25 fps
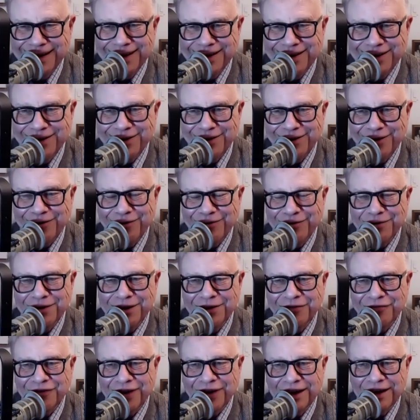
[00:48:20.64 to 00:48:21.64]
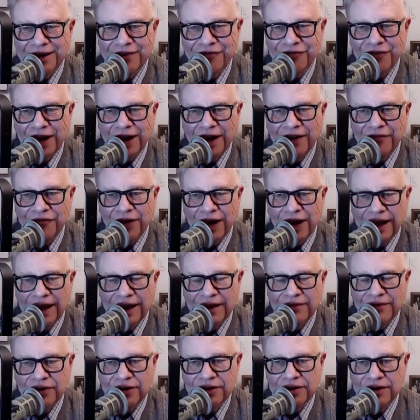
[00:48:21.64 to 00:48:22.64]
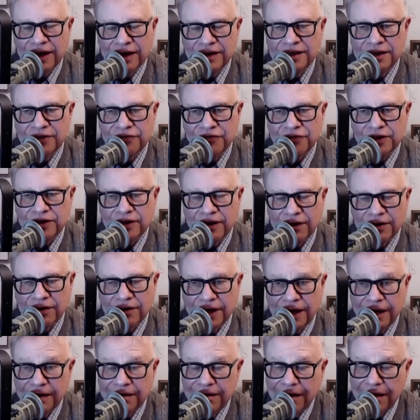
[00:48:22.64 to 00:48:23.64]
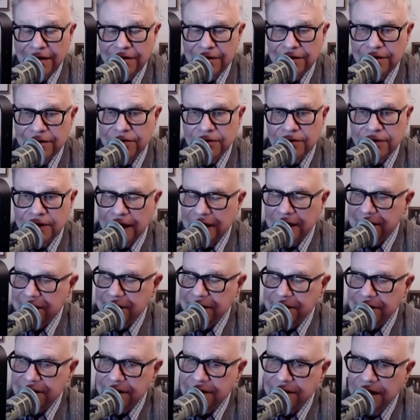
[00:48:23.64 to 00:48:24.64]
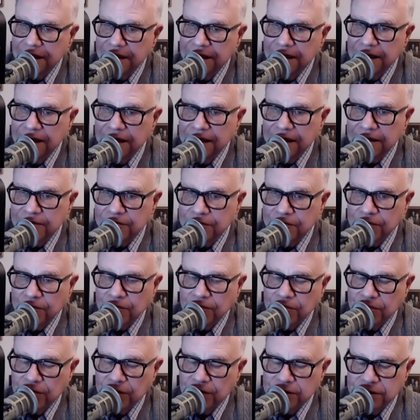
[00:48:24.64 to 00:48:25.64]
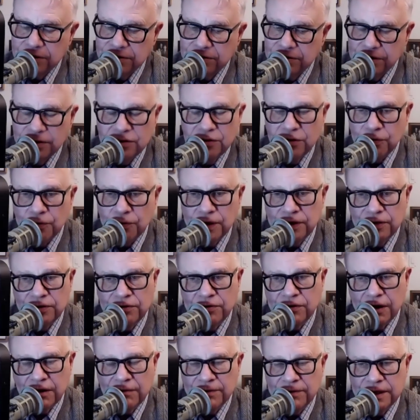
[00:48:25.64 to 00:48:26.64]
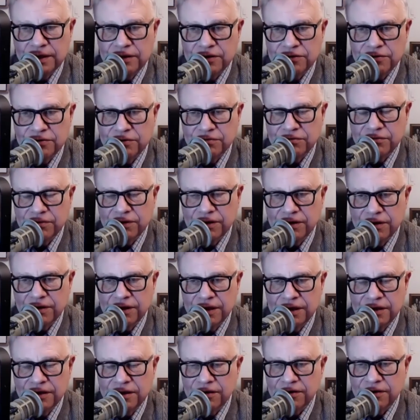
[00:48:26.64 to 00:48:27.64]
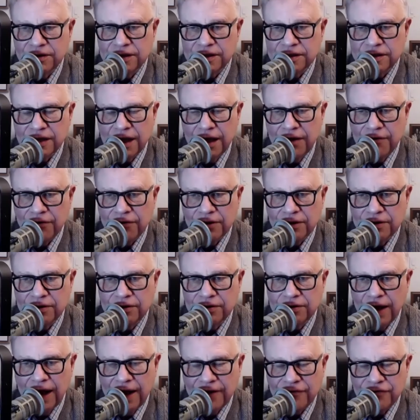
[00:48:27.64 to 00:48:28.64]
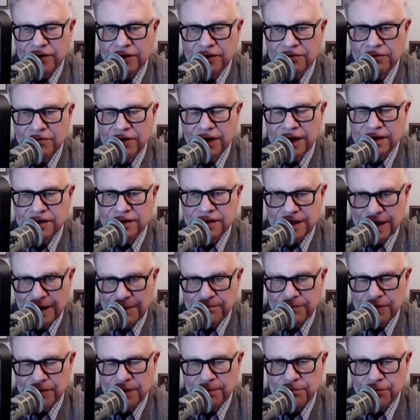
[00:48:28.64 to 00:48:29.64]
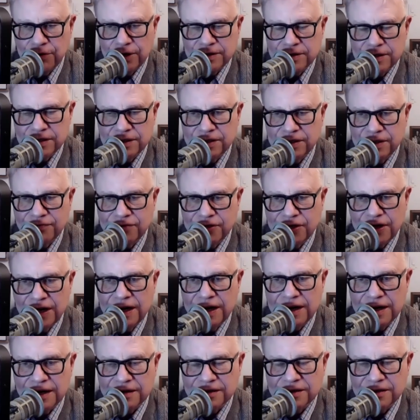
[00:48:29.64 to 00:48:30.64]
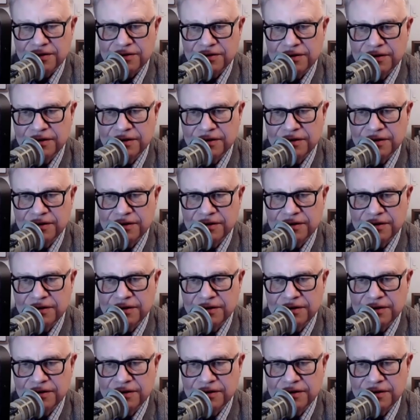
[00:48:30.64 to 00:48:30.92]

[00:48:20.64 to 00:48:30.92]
you know, if I have a difficult death, I do. That's what you do when you come into this level. You have to accept the presence of chance.